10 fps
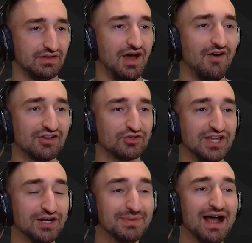All right, so
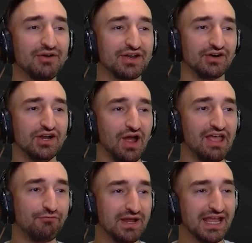hear me out here.
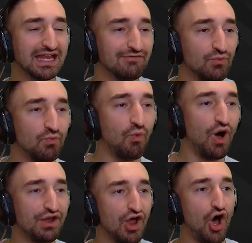If we get even
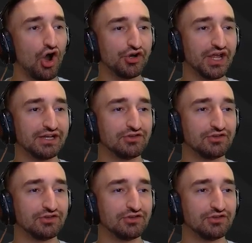one Ardite